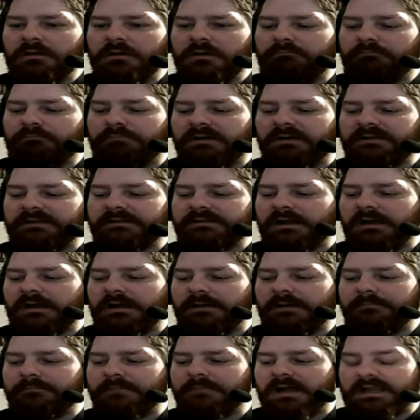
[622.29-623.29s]
but
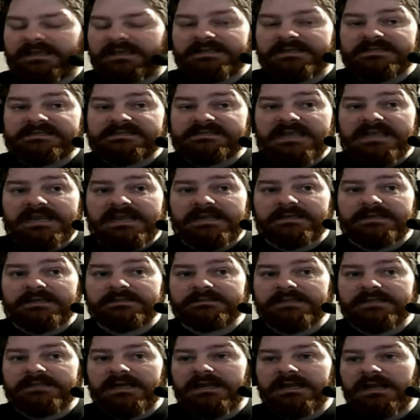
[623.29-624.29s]
I can say
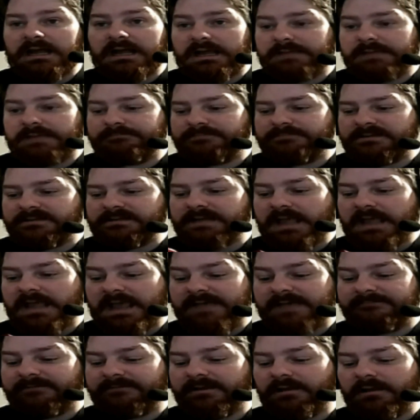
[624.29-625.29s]
that I've been
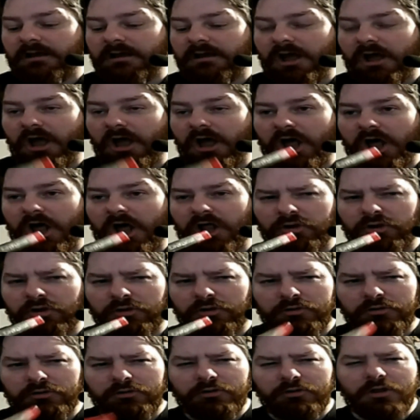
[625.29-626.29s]
having a
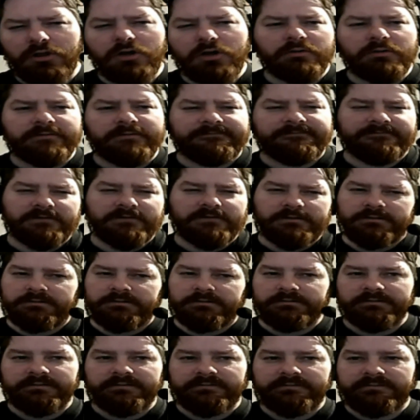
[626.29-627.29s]
load of fun on
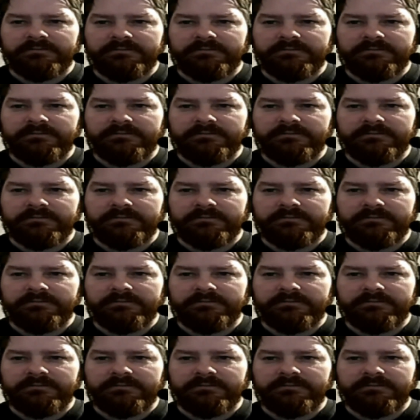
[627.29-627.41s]
this.